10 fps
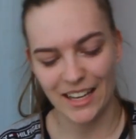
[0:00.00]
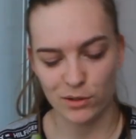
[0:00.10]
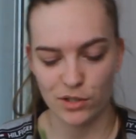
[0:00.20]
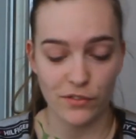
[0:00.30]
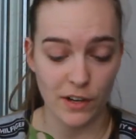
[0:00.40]

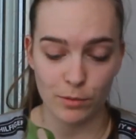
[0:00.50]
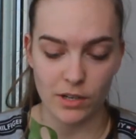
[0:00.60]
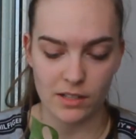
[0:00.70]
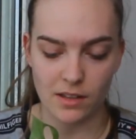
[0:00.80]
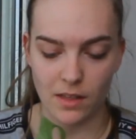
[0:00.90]
was a fair
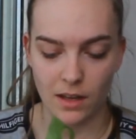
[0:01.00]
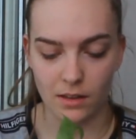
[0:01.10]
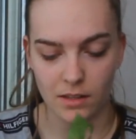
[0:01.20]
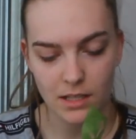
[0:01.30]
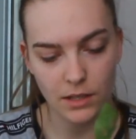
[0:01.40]
price, I
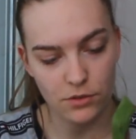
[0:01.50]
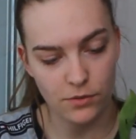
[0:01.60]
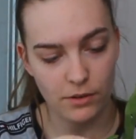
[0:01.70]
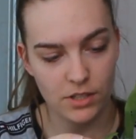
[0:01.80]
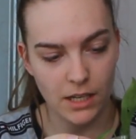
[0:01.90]
think. The sleeve is
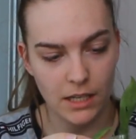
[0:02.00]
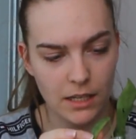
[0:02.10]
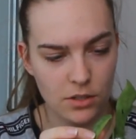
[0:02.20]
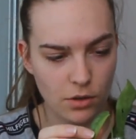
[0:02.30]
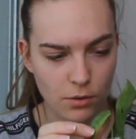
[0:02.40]
very
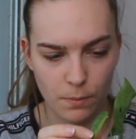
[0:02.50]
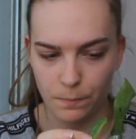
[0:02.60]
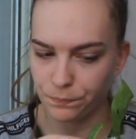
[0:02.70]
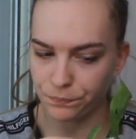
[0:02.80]
tiny, so